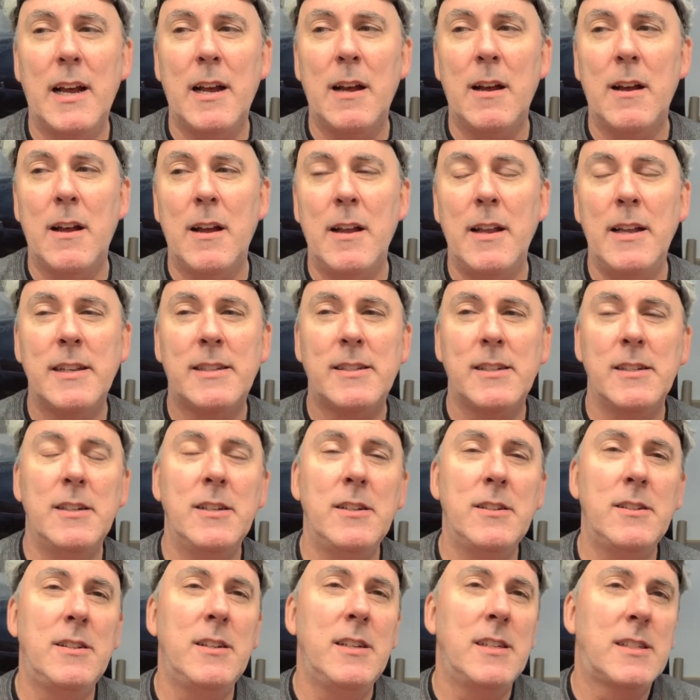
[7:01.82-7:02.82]
uh, it's
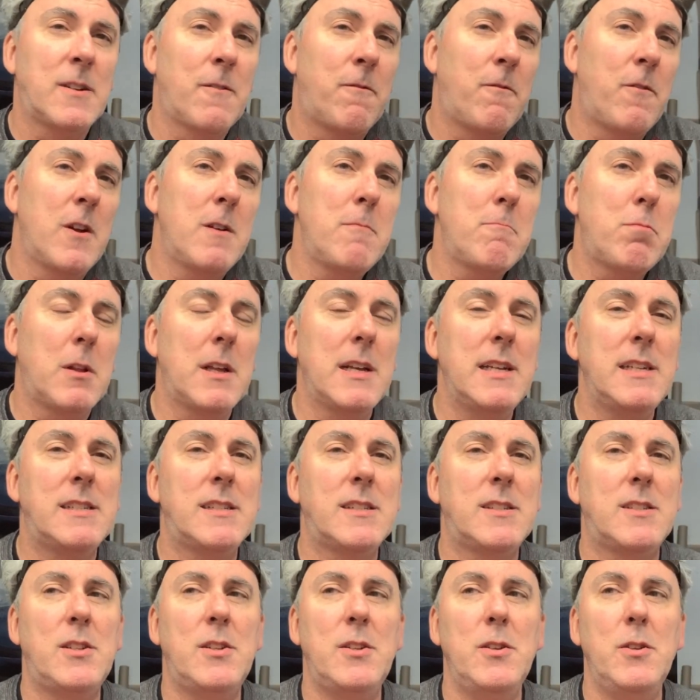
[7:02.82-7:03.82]
an it's a fun
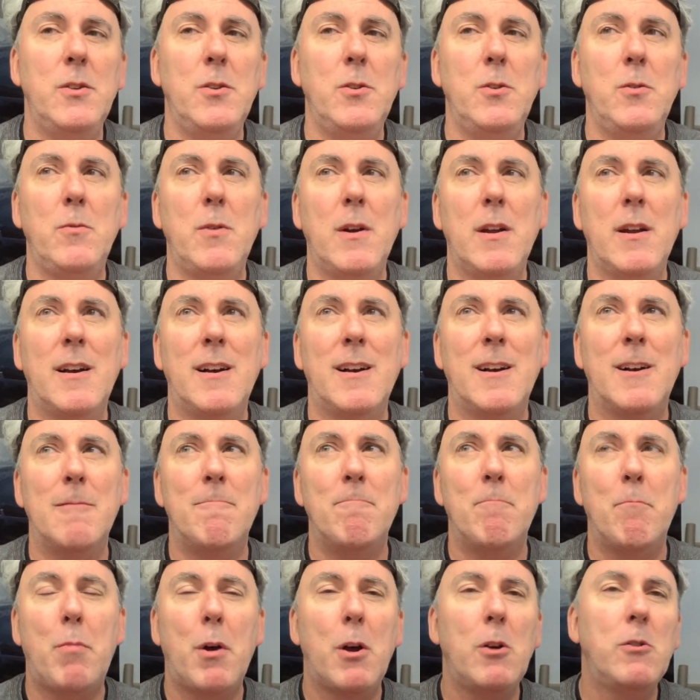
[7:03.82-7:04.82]
place to
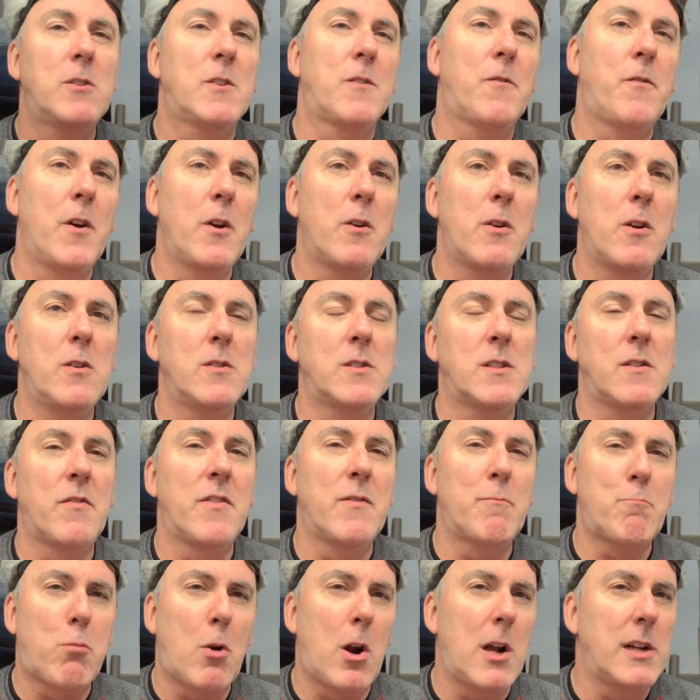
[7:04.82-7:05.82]
um, post photos
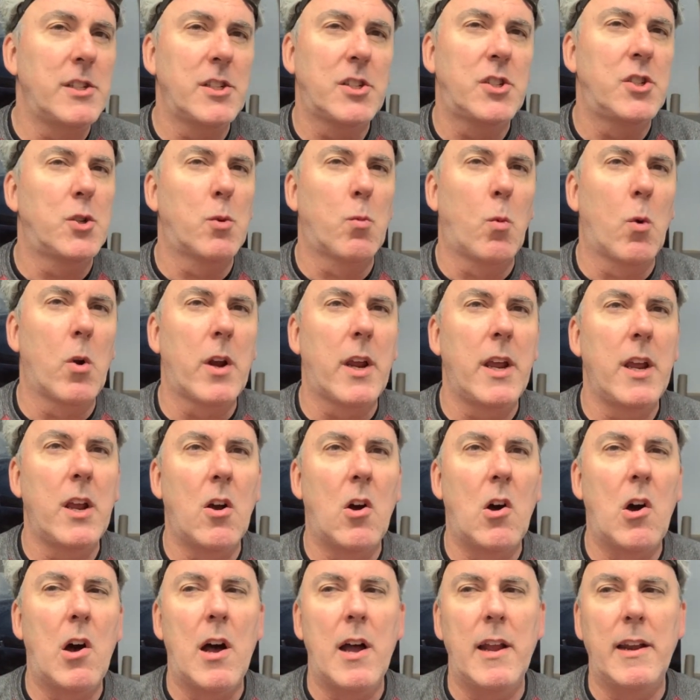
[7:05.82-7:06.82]
of projects you're working
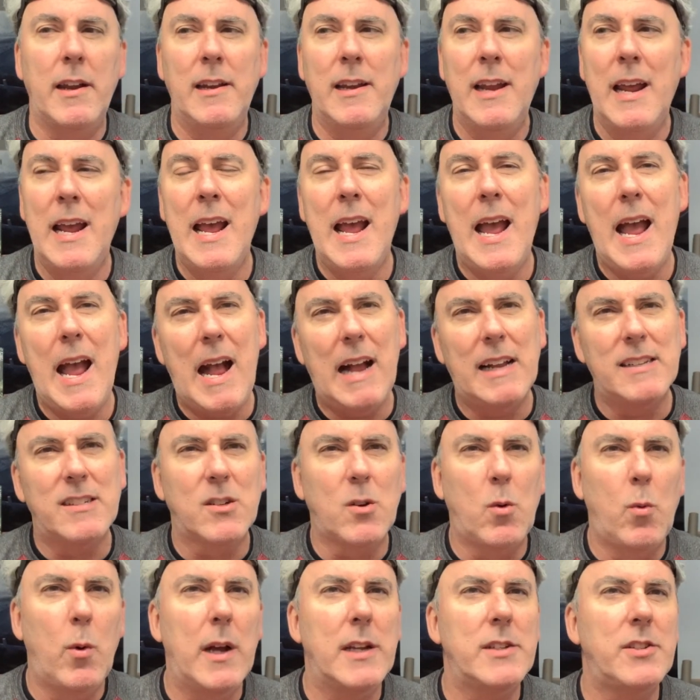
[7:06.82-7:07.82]
on and
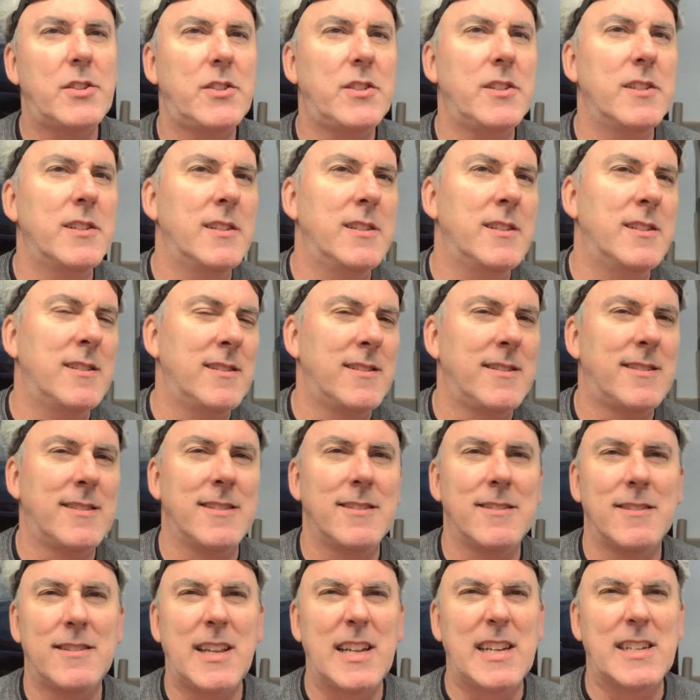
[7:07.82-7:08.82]
ask questions
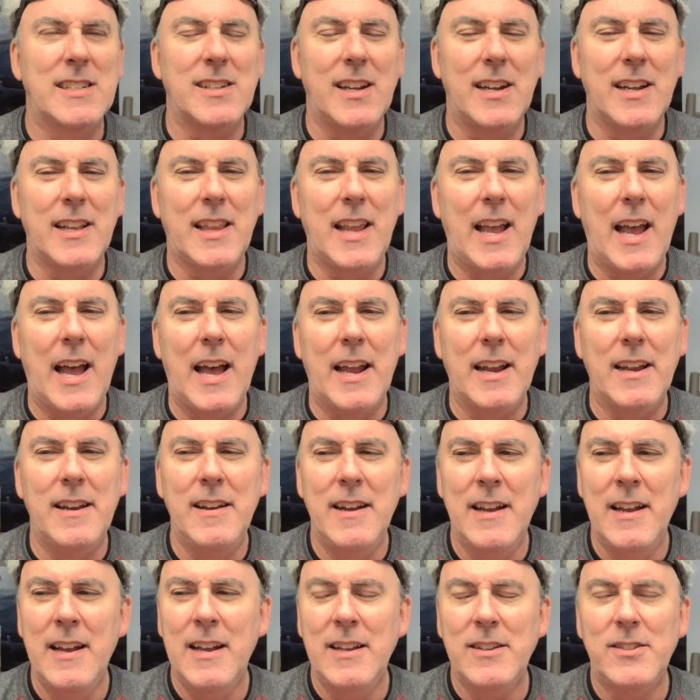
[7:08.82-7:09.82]
and things like that
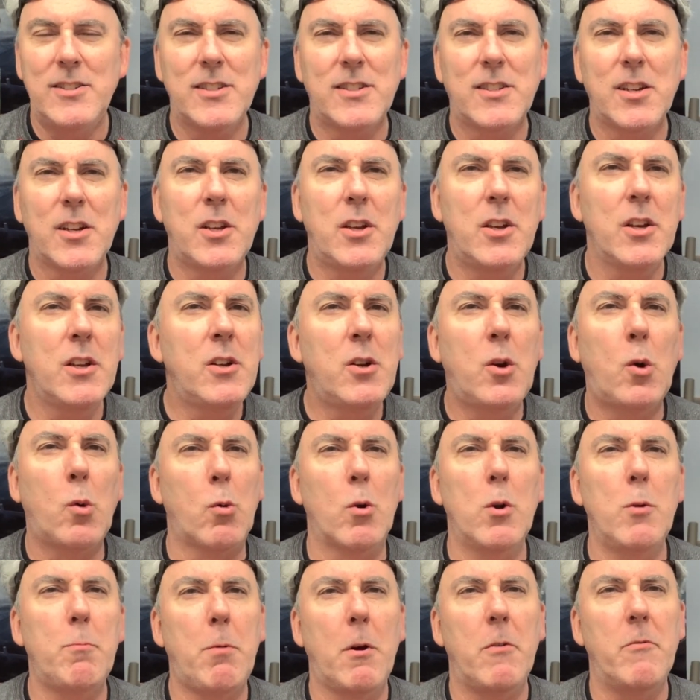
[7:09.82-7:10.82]
and it's just a good
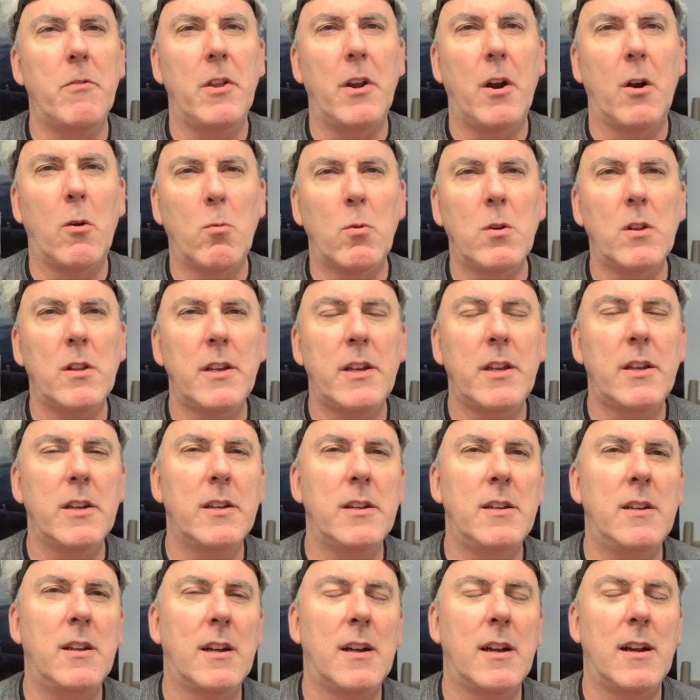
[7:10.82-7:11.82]
group over there a really
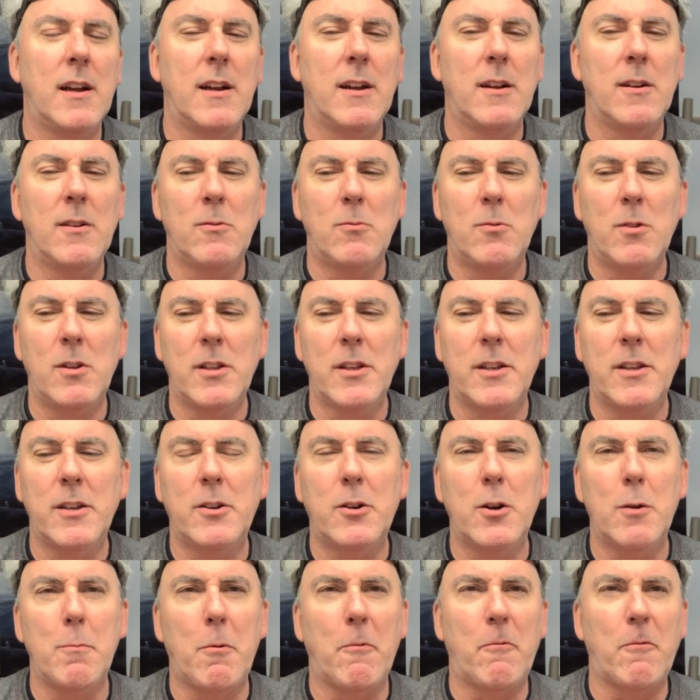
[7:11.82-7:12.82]
good uh, really good
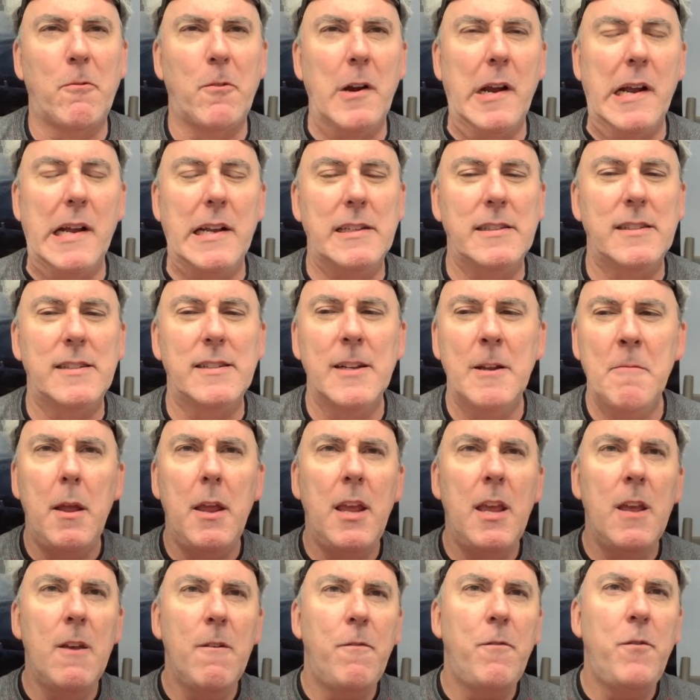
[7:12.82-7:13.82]
group of friends
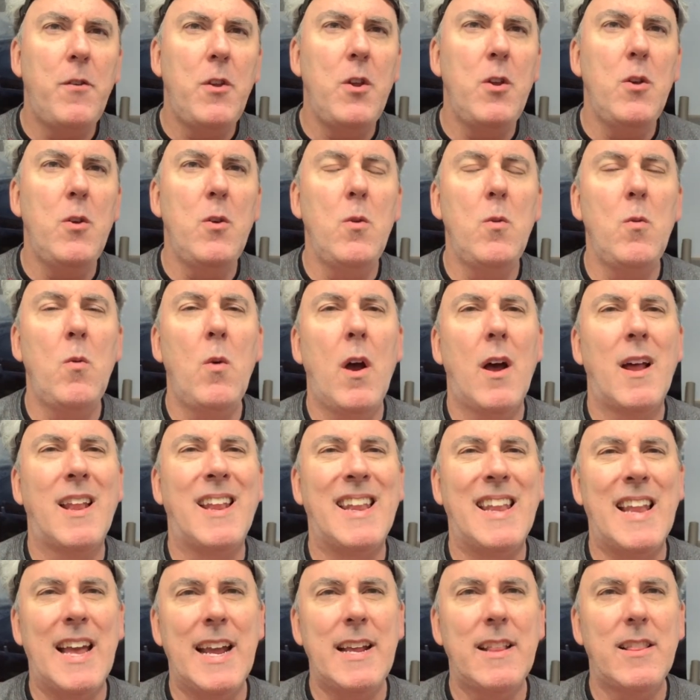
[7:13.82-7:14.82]
if you
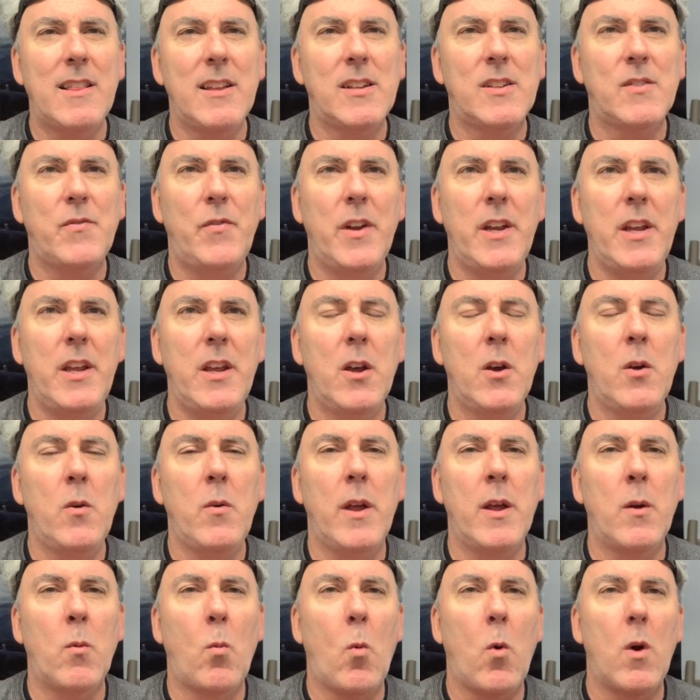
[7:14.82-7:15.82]
like this video
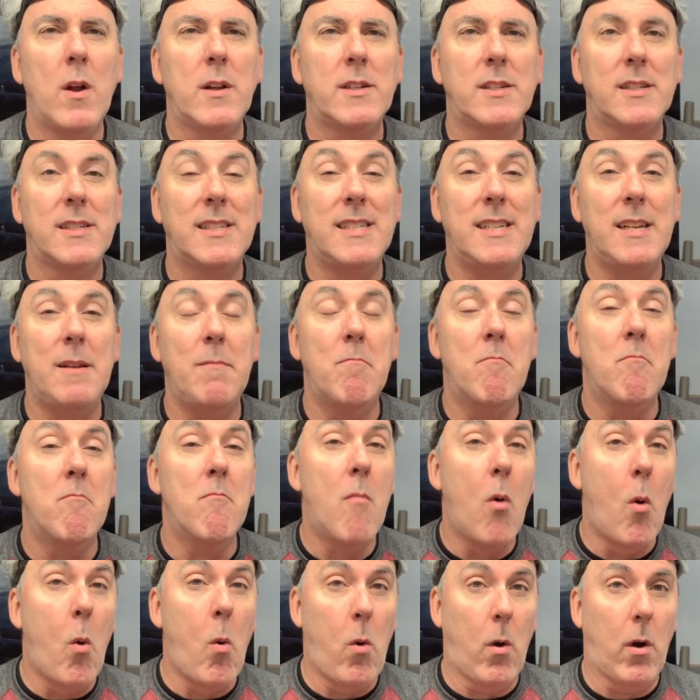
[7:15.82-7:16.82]
and want to see
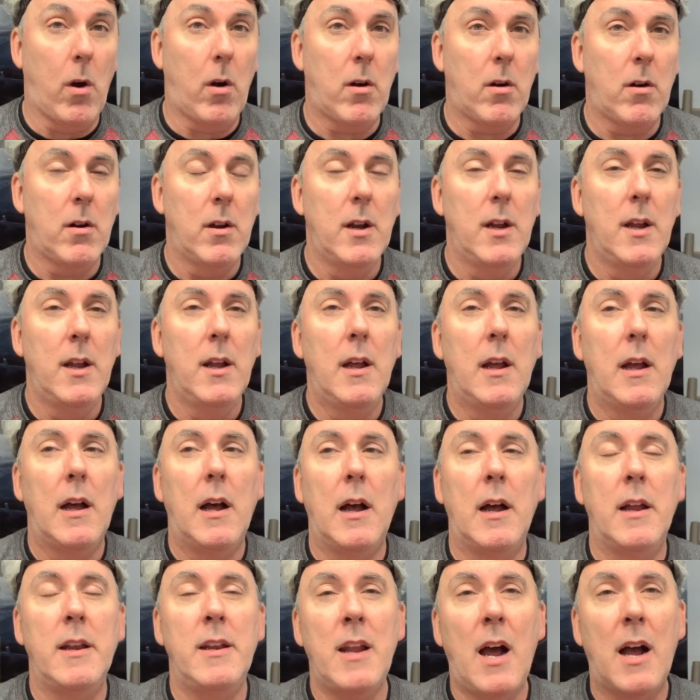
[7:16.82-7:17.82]
more
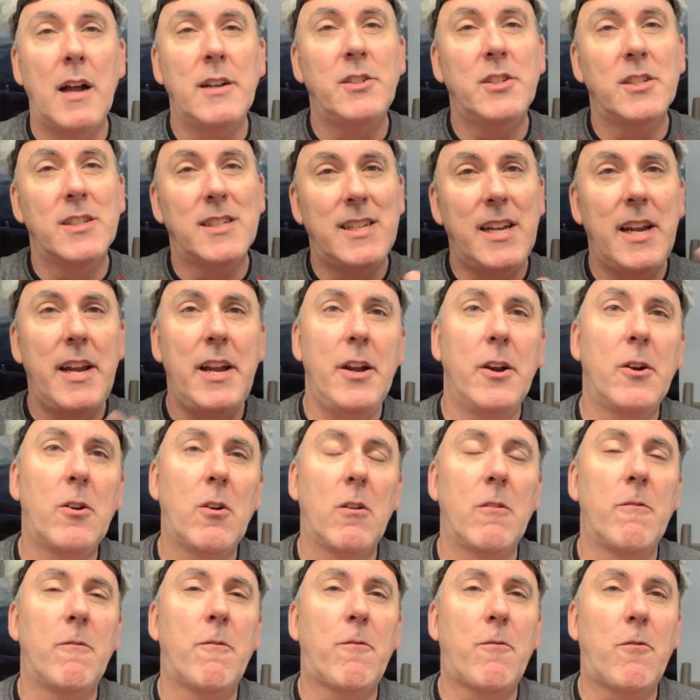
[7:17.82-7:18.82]
uh, not just here
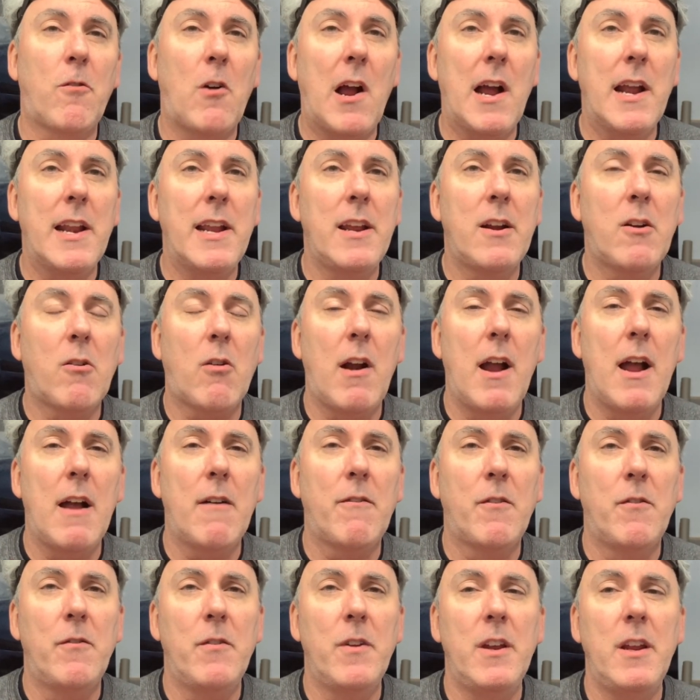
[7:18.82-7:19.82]
on Friday
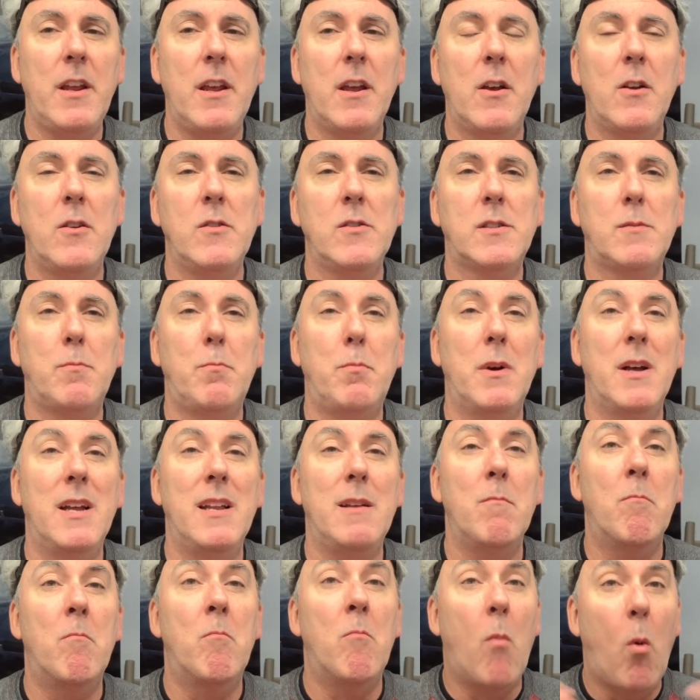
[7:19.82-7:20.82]
craft videos
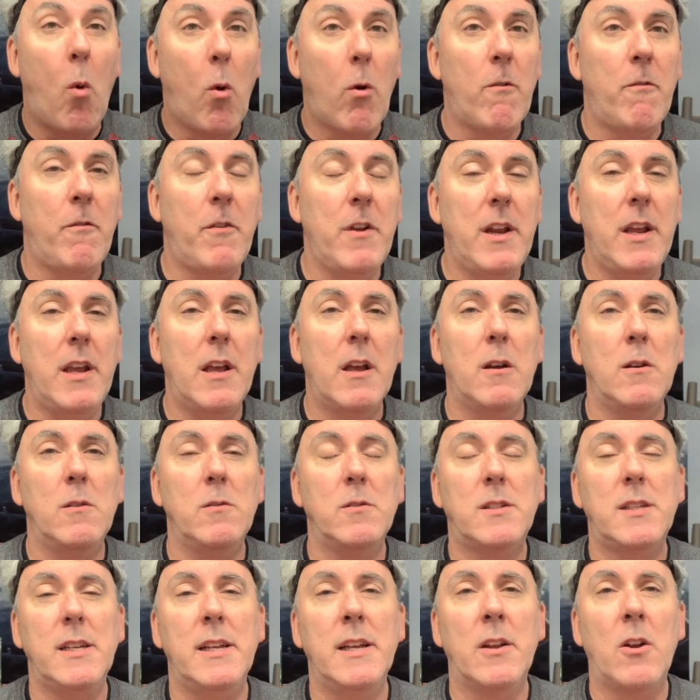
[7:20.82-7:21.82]
but more
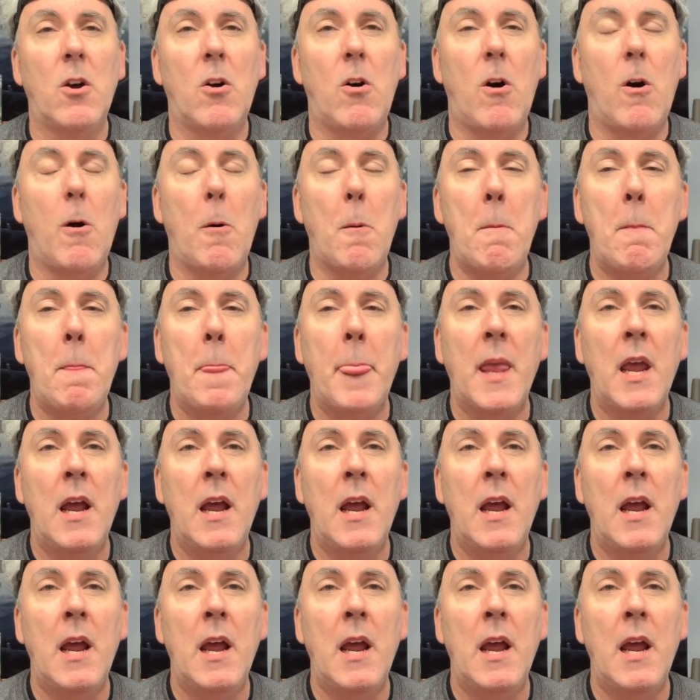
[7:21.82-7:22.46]
videos in all